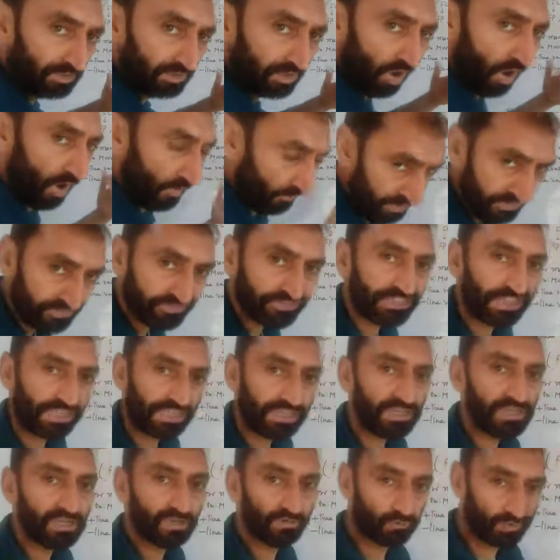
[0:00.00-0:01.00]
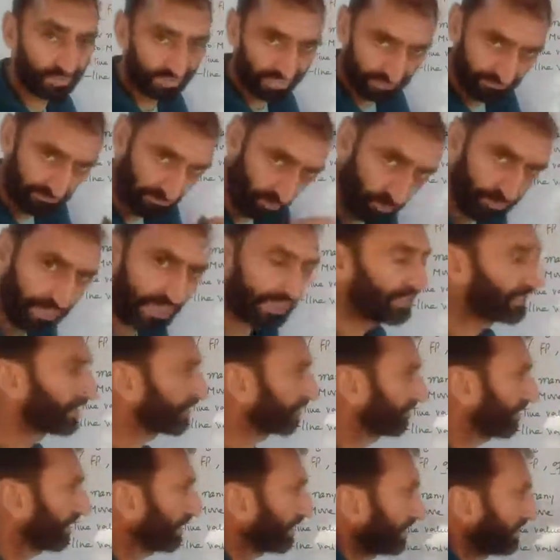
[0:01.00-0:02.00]
Obviously, we can move the
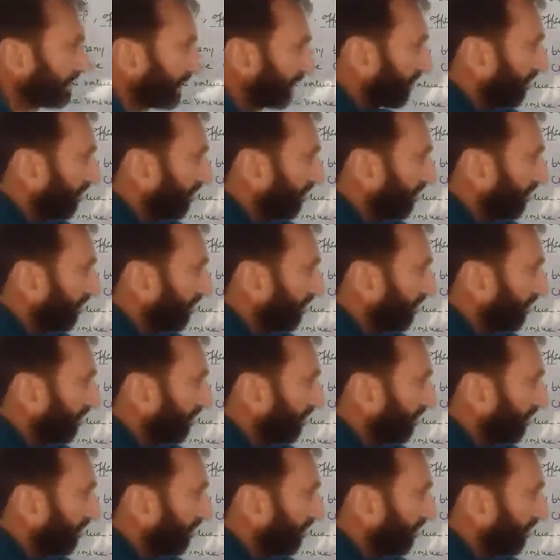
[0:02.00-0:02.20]
cursor either